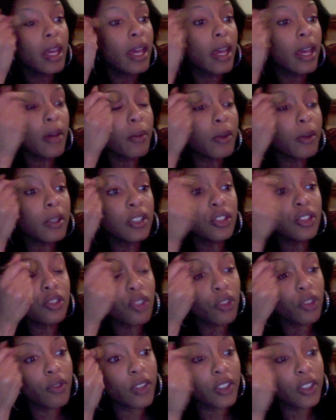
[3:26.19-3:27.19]
And with
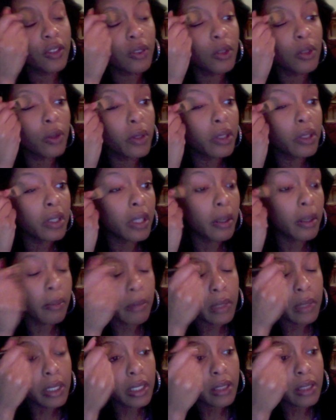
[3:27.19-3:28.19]
Studio Fix Fluid, you get
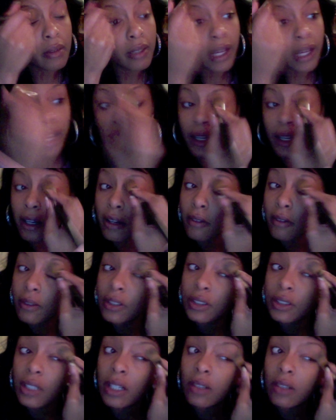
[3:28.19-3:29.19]
medium to high
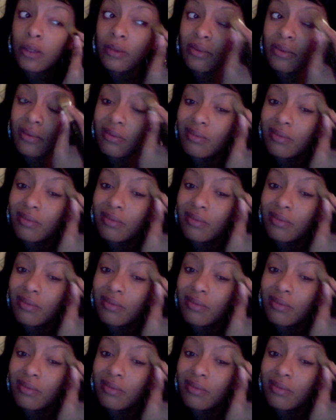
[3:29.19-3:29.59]
coverage. I don't